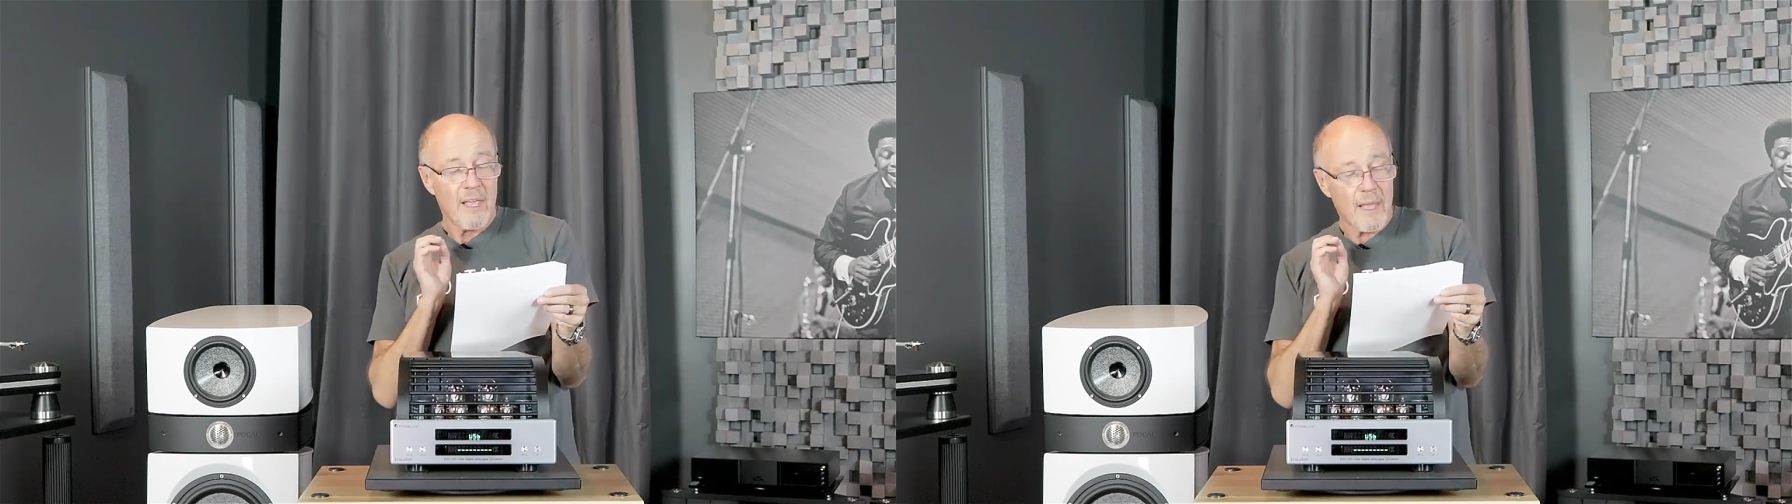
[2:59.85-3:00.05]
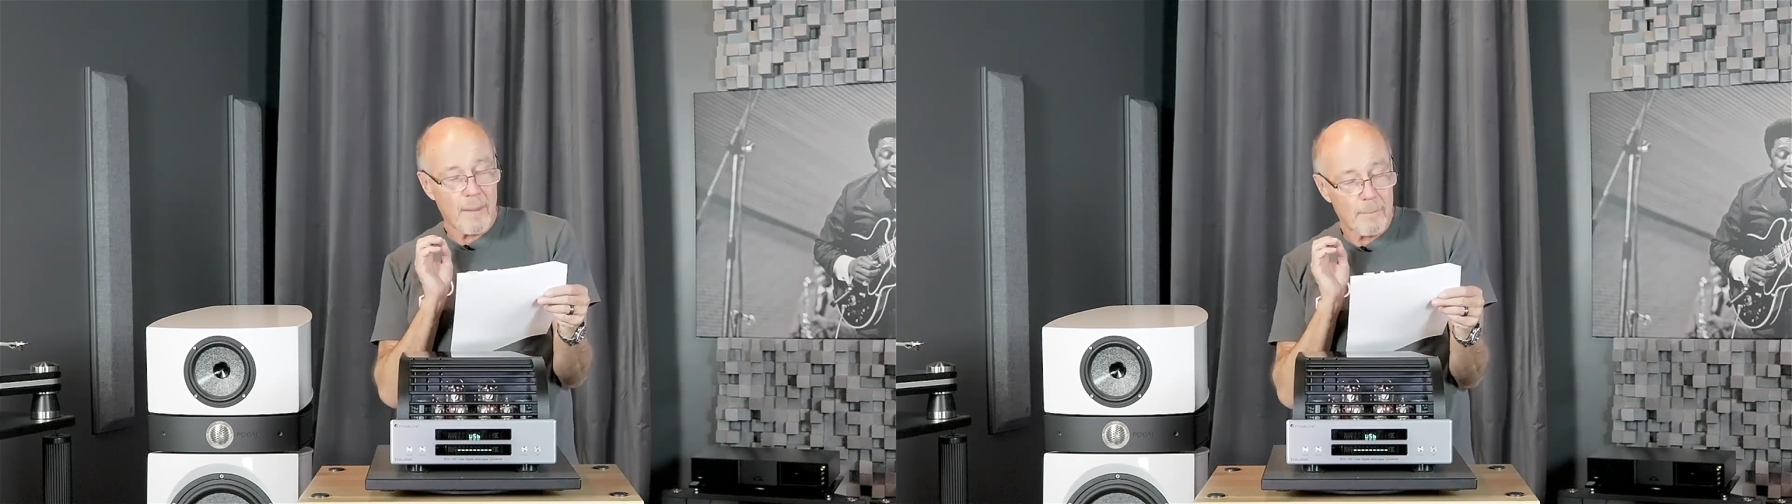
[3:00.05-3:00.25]

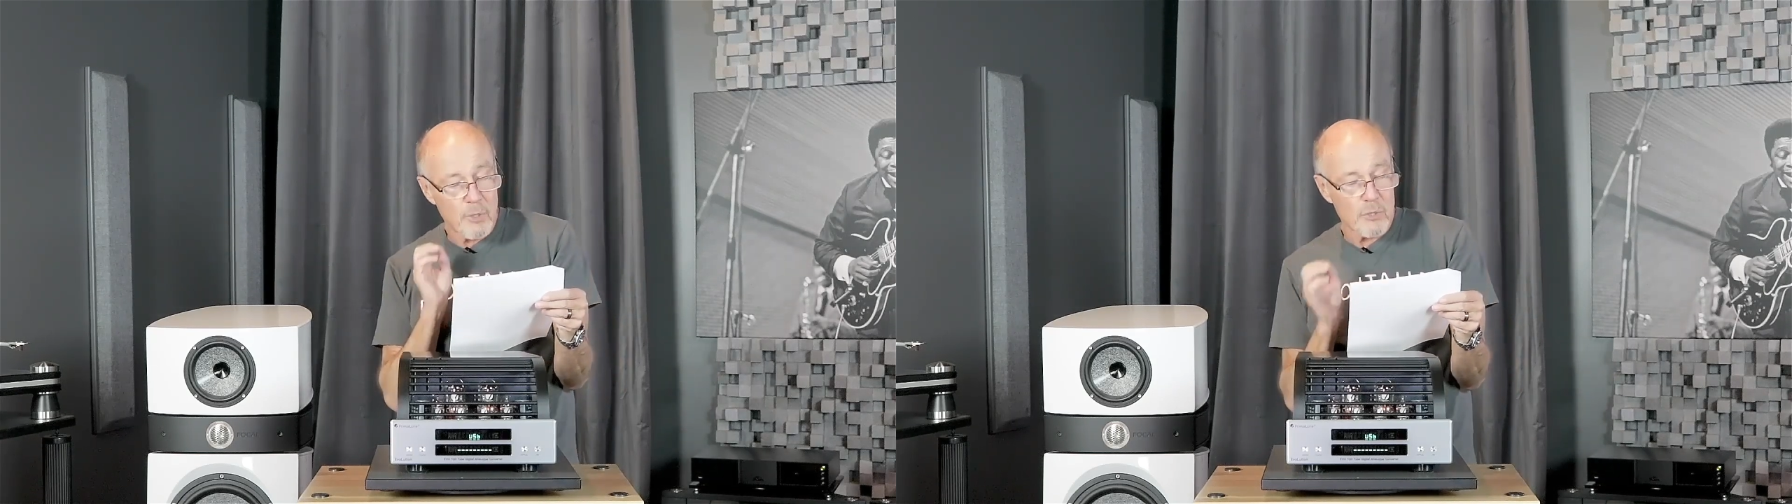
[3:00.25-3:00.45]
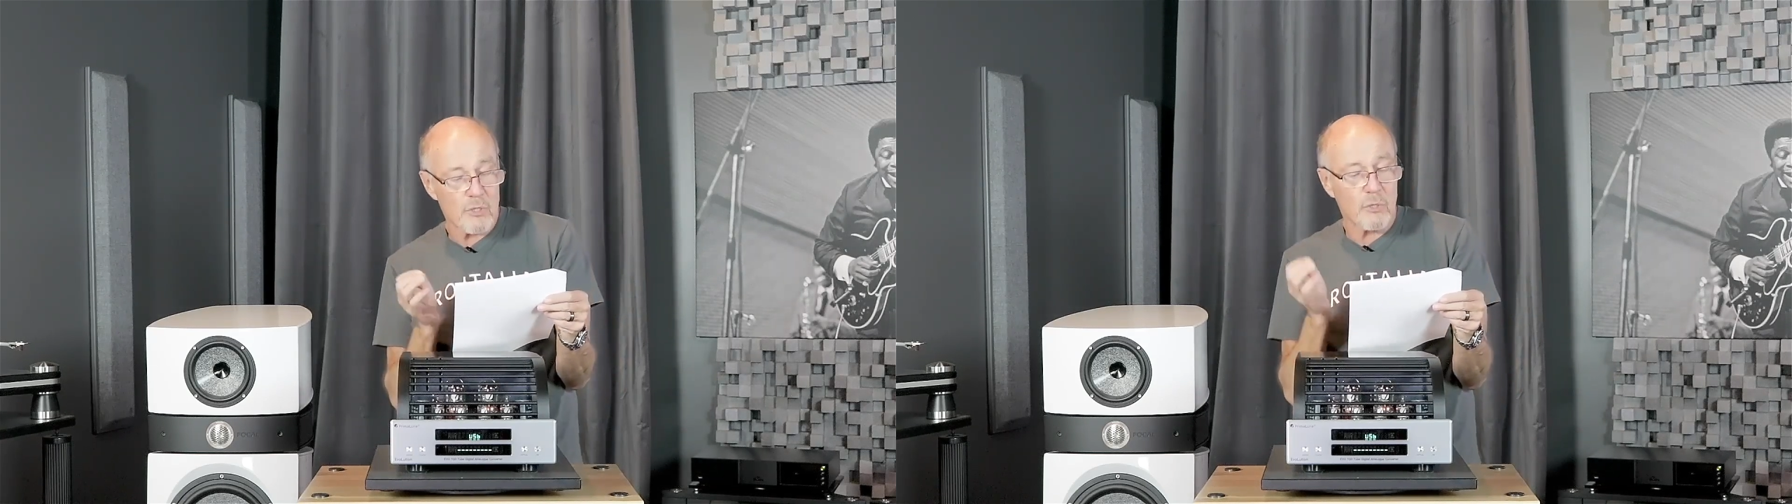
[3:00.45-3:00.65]
and
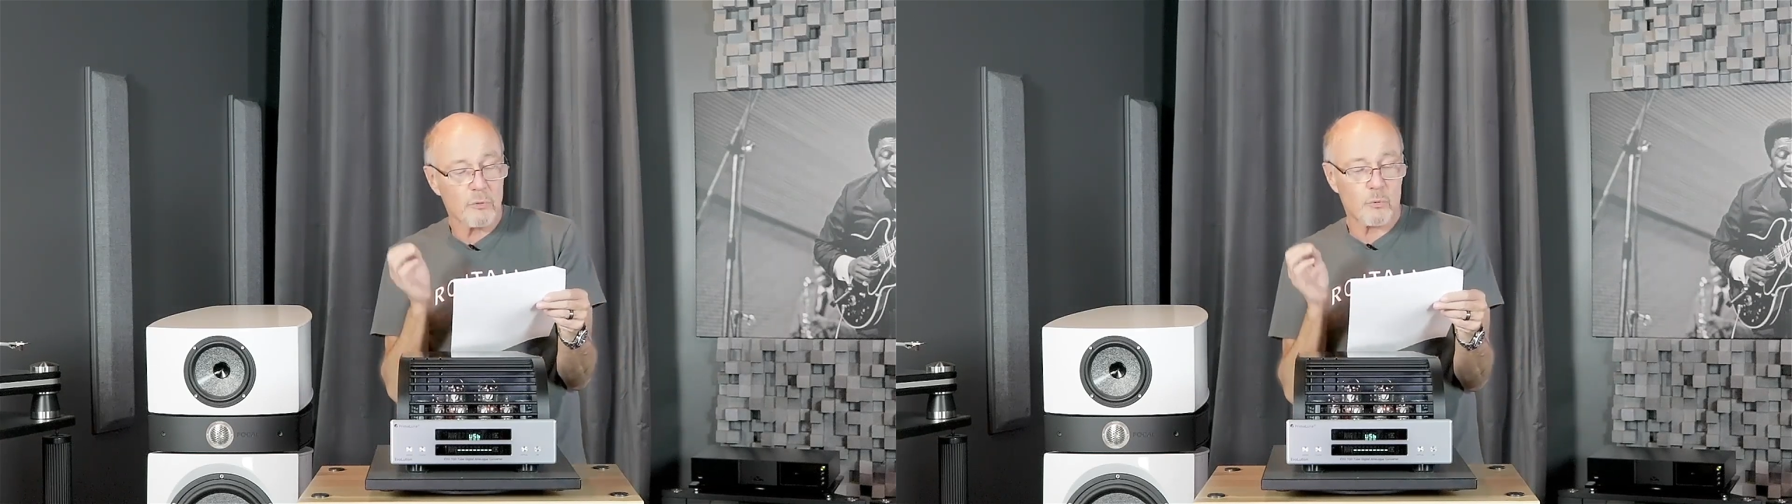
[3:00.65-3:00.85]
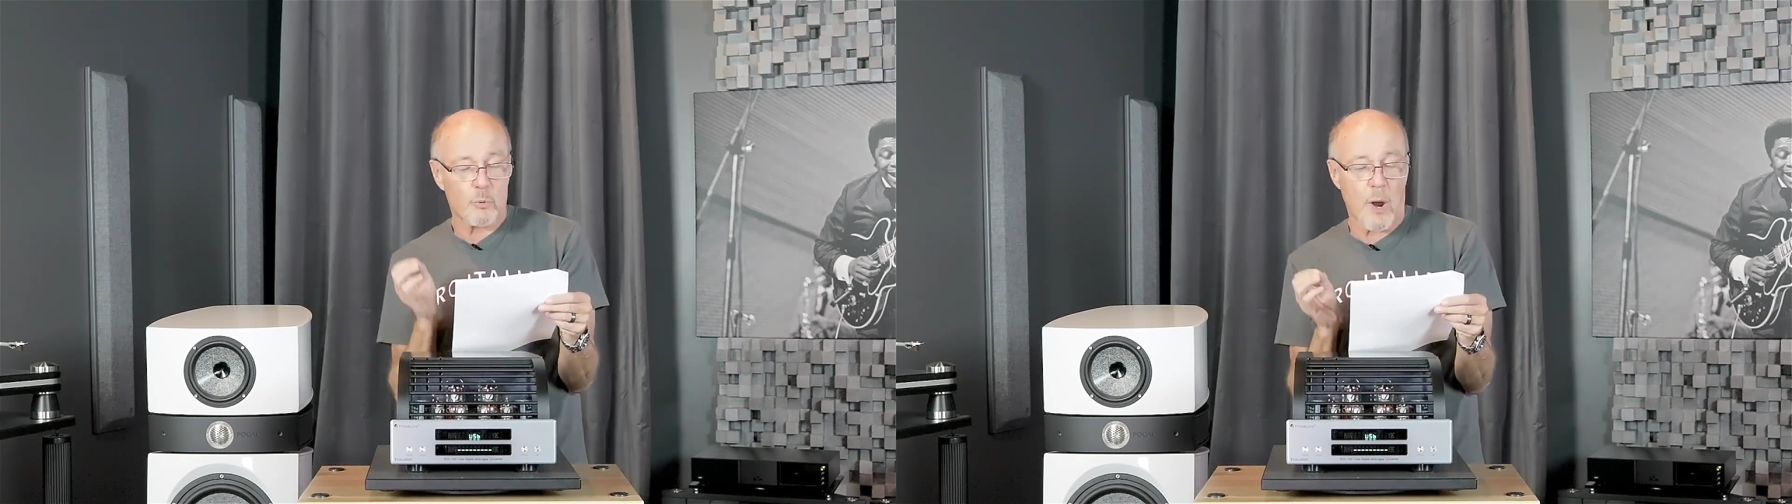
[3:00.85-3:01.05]
musical
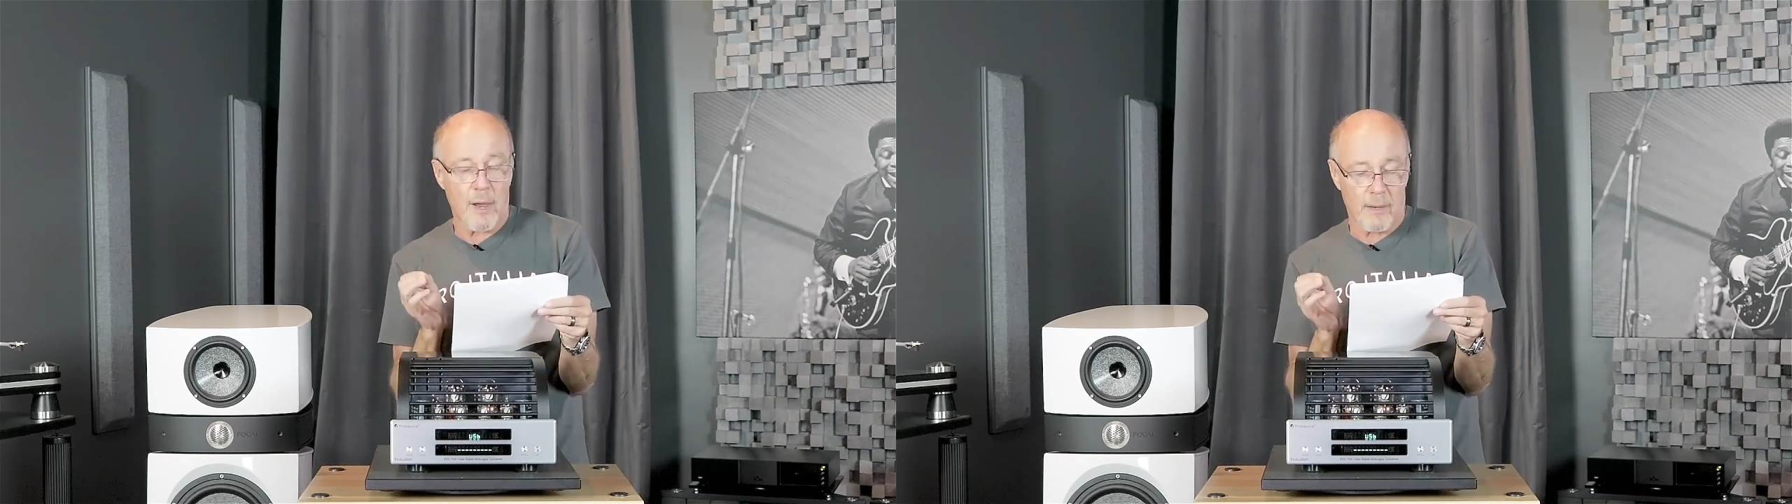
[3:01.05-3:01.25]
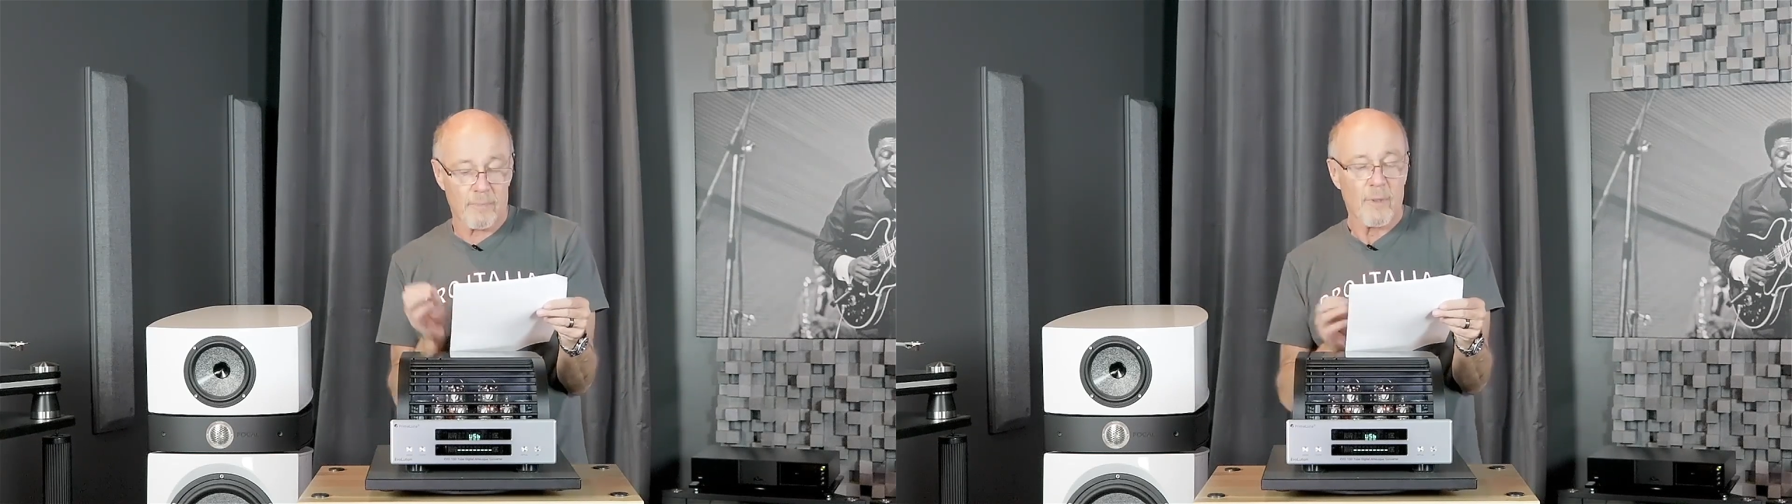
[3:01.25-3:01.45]
triumph,